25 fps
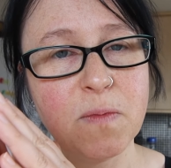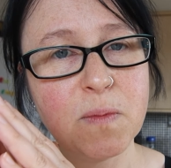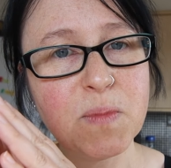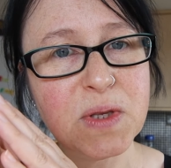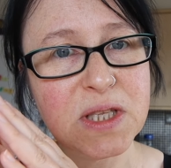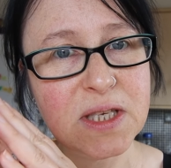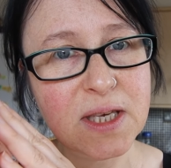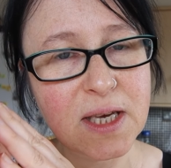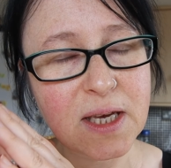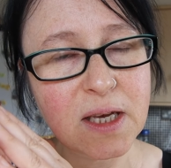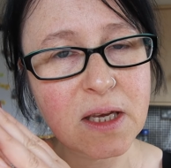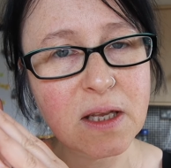
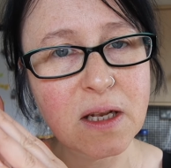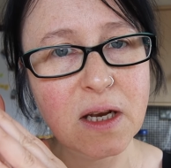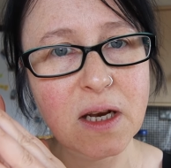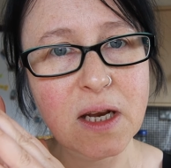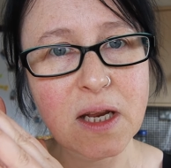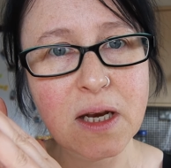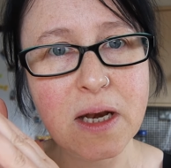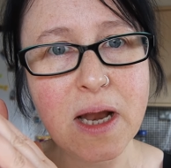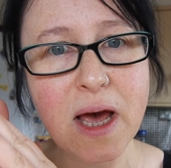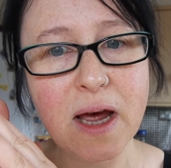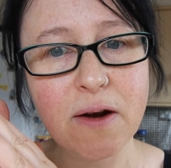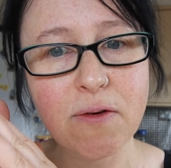
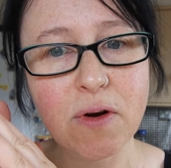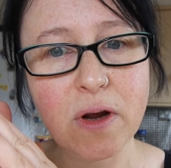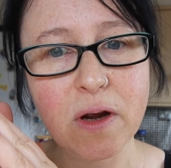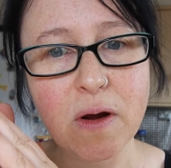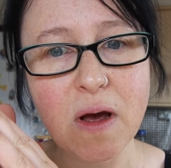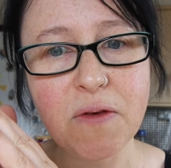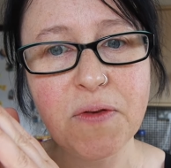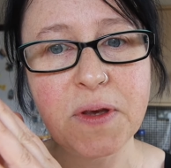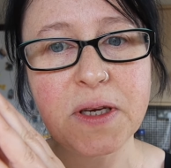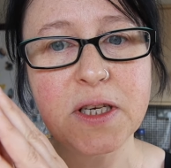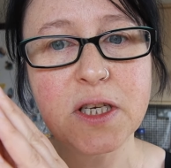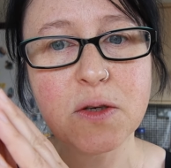Particularly narrow.
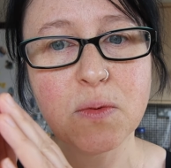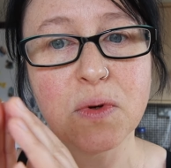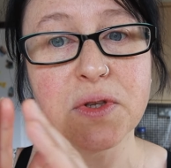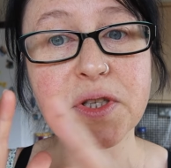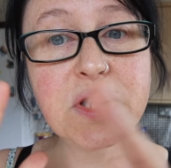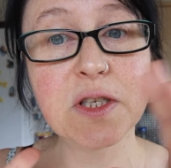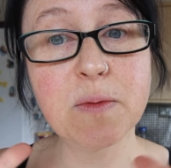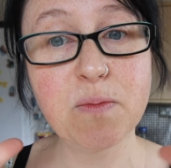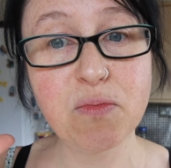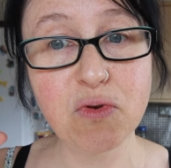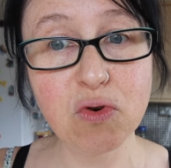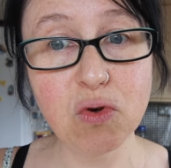I think she
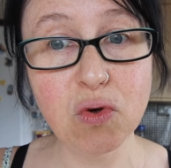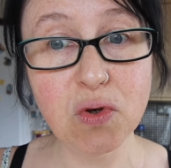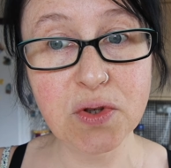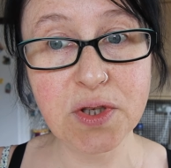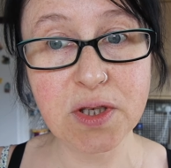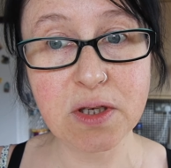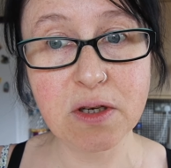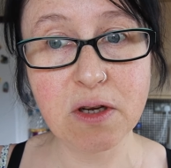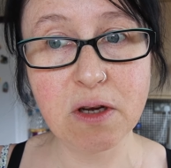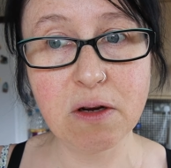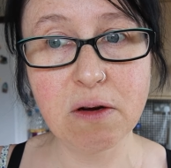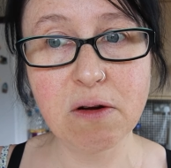wants to
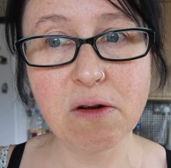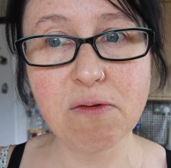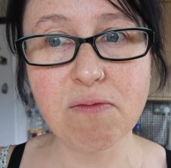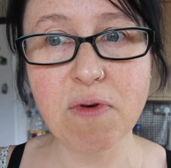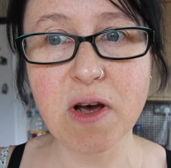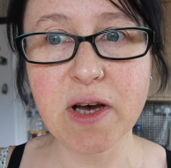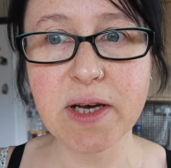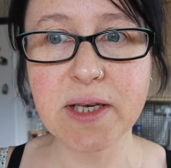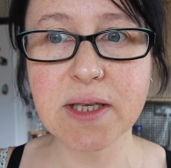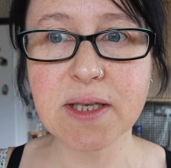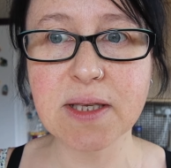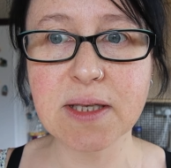broaden her
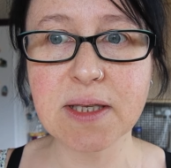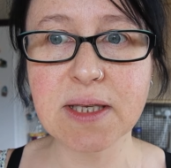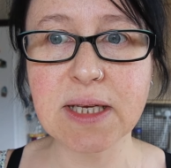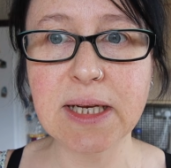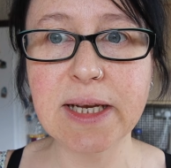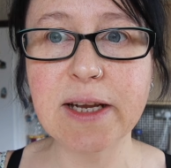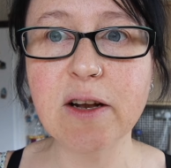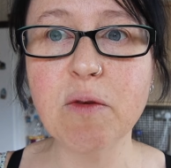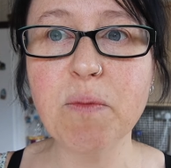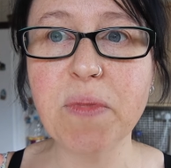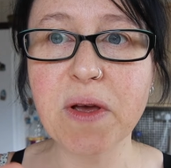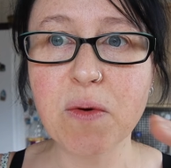horizons a
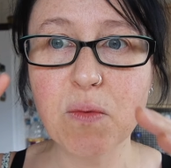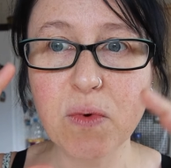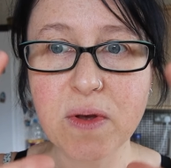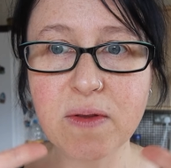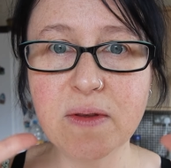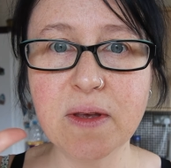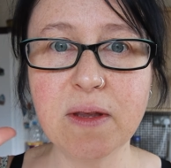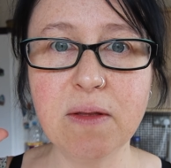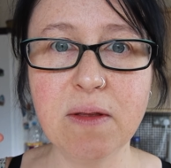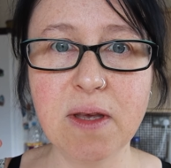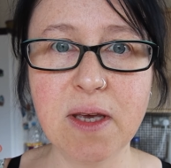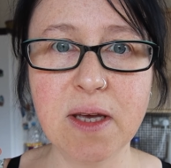little bit
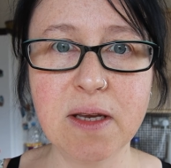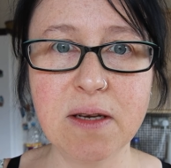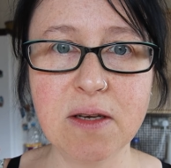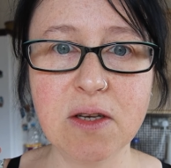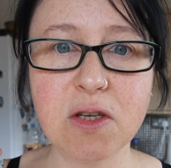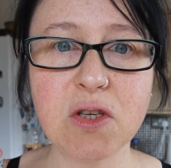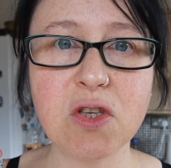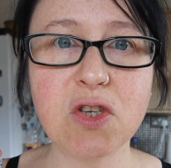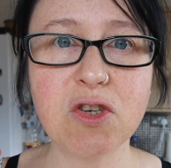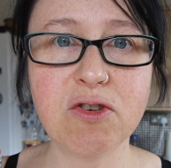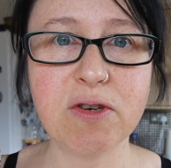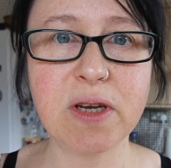within the
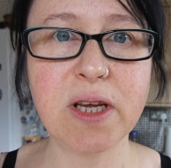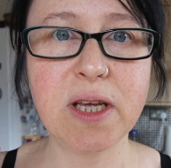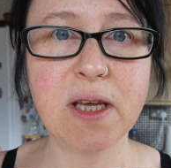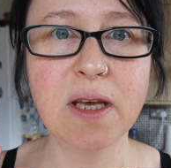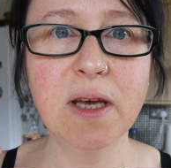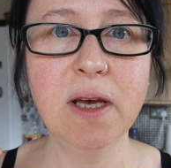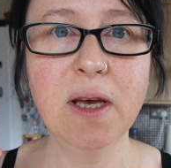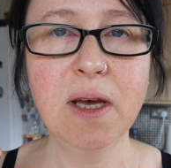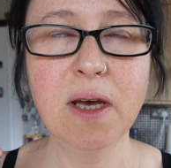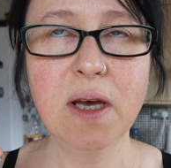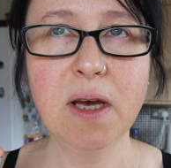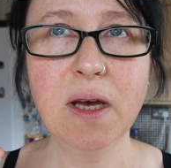industry
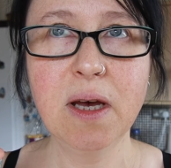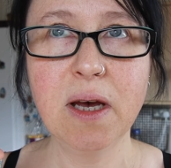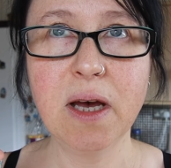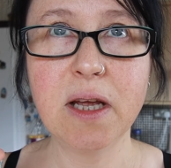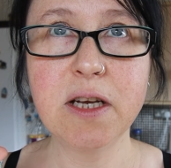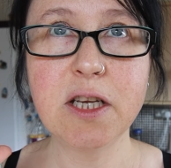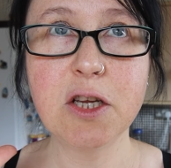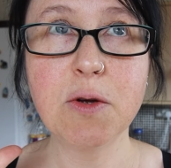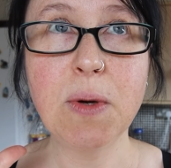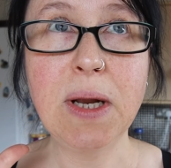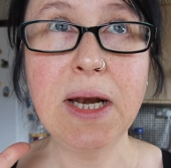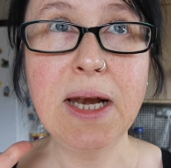
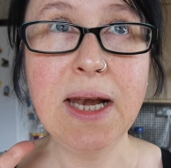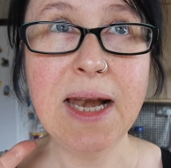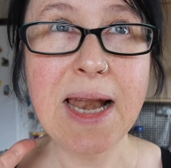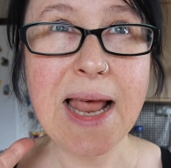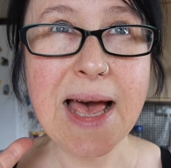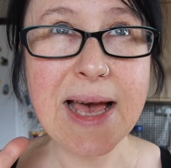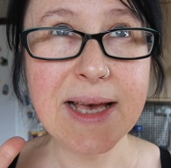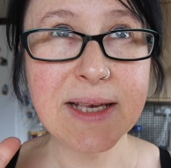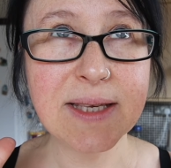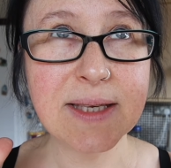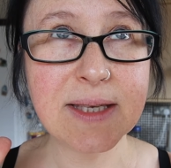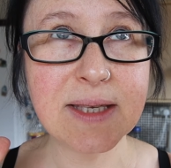and do a
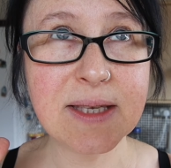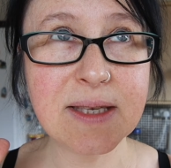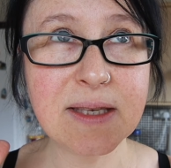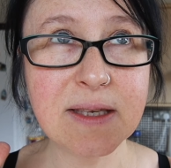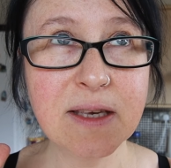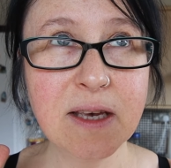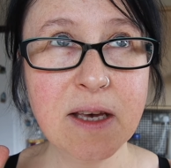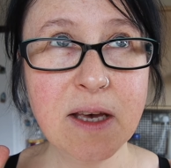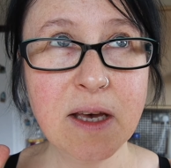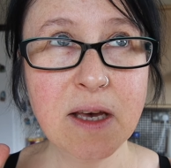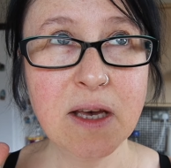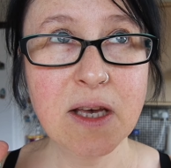
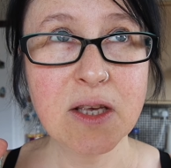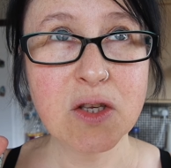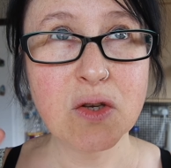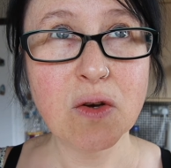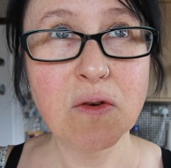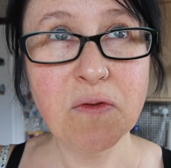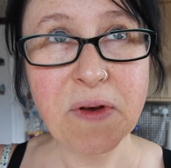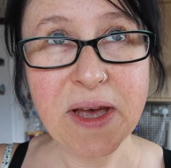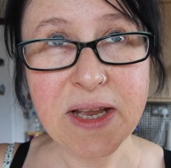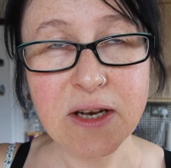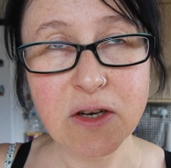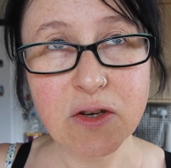less
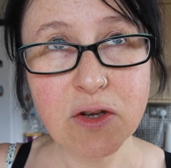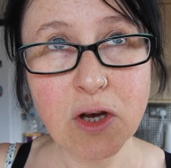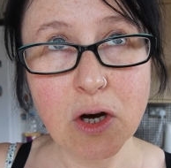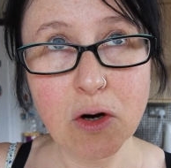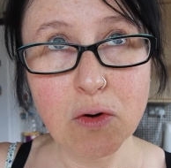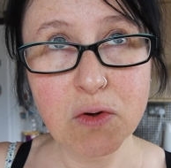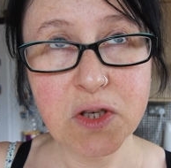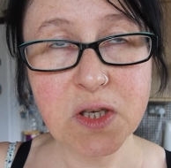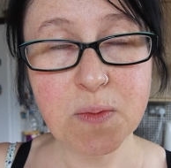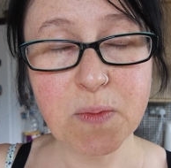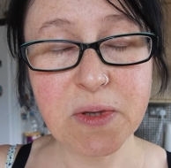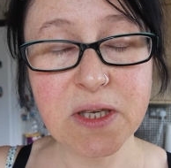sort of end
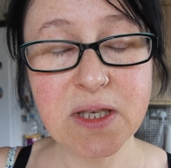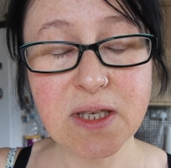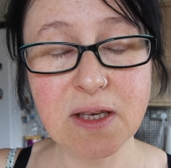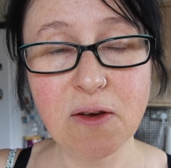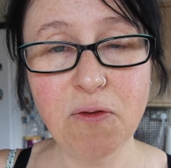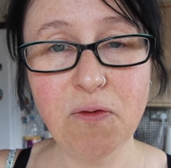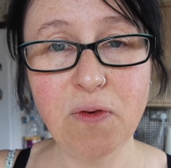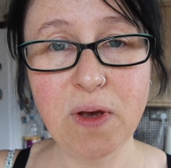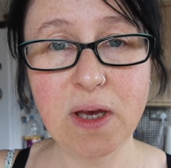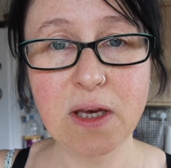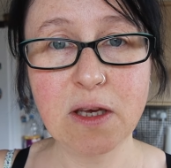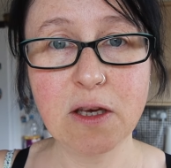goal
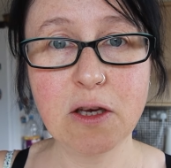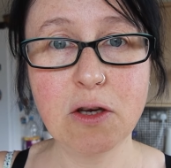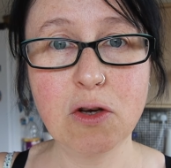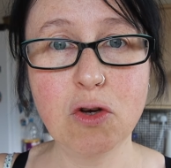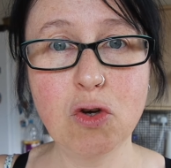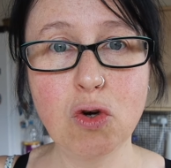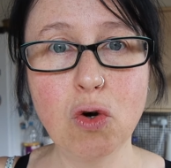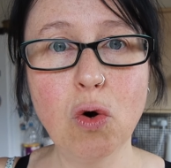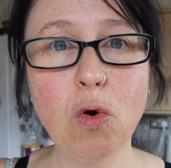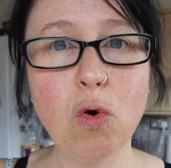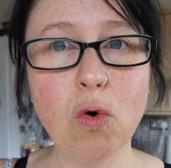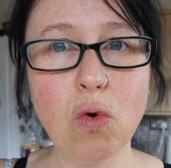specific
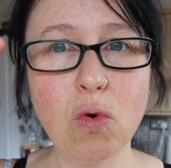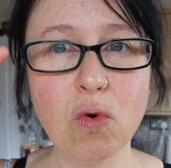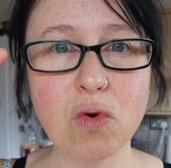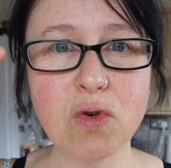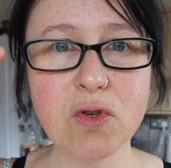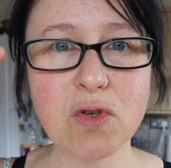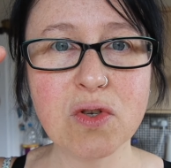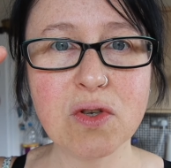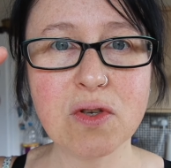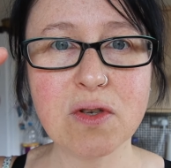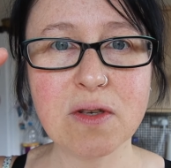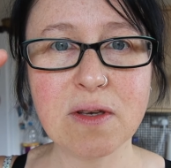
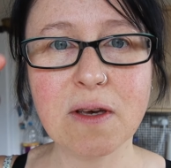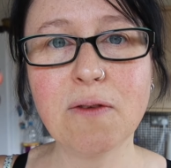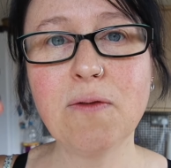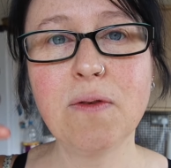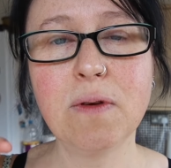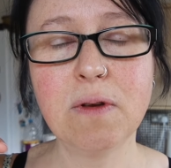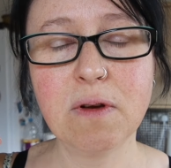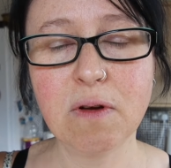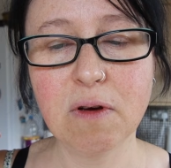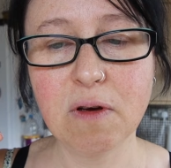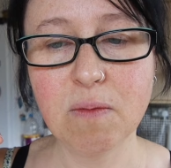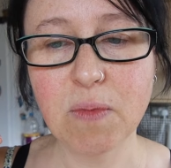course, if
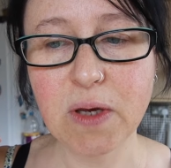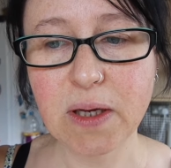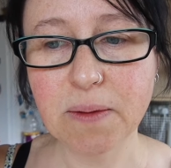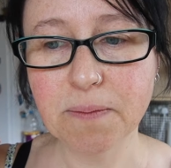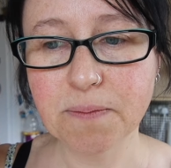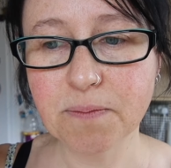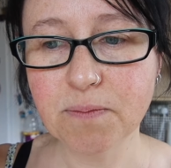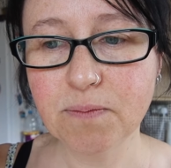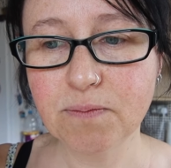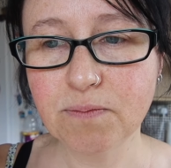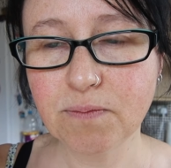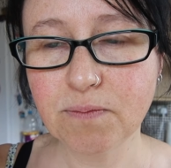you know what I mean.